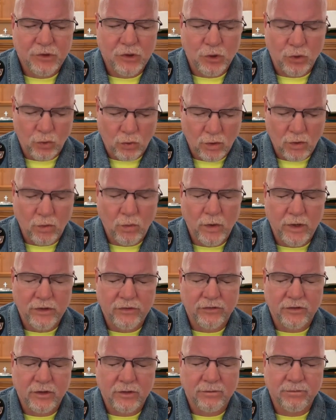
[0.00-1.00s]
your
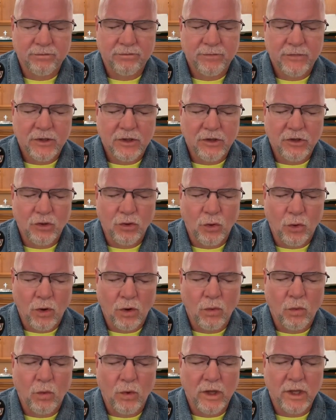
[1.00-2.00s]
wisdom,
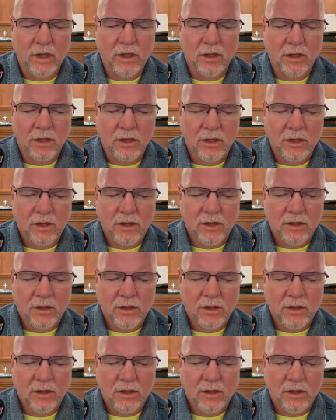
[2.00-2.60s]
your will